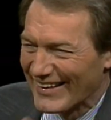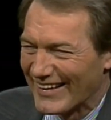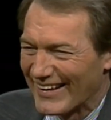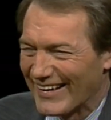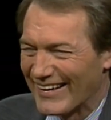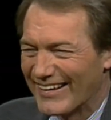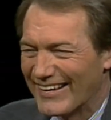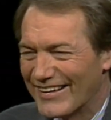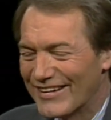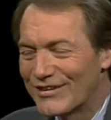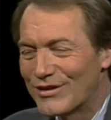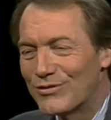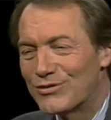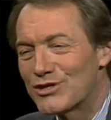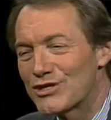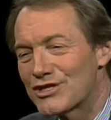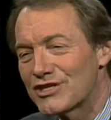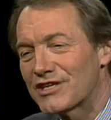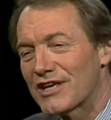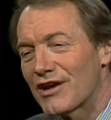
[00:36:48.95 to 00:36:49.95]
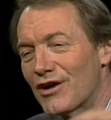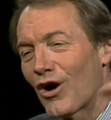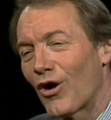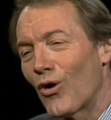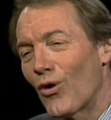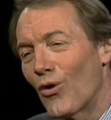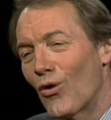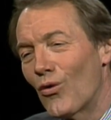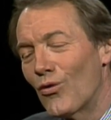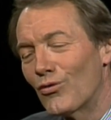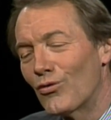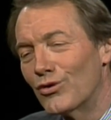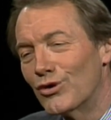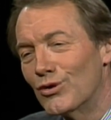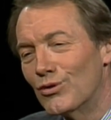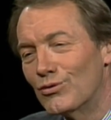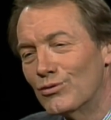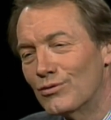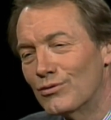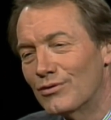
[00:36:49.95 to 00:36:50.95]
It's, you it's just set a whole
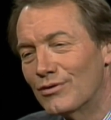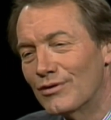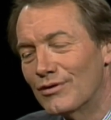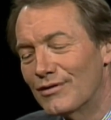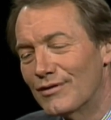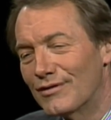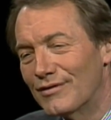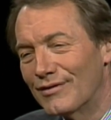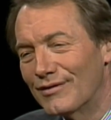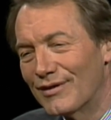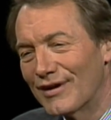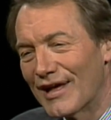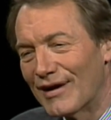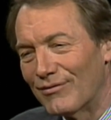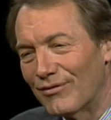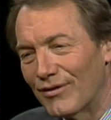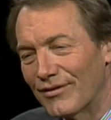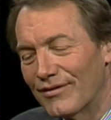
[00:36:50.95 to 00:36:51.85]
thrilling, new yeah. level.